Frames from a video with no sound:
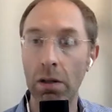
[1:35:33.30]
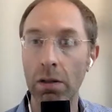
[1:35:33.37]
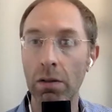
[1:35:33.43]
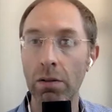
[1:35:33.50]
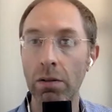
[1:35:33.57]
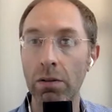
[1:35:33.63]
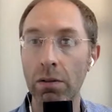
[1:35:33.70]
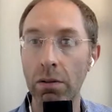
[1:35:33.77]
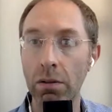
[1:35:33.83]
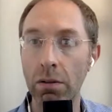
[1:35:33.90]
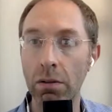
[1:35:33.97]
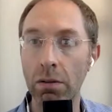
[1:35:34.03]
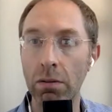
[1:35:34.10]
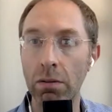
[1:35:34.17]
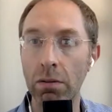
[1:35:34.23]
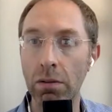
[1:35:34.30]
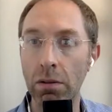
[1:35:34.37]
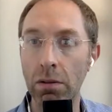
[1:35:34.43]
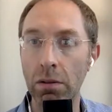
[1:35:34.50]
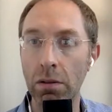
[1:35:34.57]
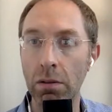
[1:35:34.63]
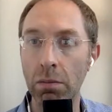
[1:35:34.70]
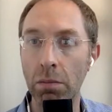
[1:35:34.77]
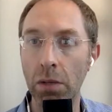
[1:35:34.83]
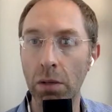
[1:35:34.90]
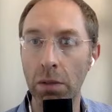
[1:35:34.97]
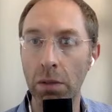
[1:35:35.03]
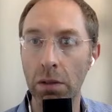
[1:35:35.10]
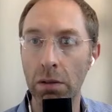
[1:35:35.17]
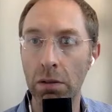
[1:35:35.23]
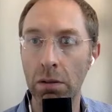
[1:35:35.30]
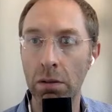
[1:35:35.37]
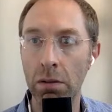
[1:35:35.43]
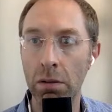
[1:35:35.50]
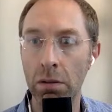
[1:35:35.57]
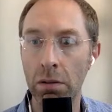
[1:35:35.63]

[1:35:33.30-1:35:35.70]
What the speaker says: So just a moment.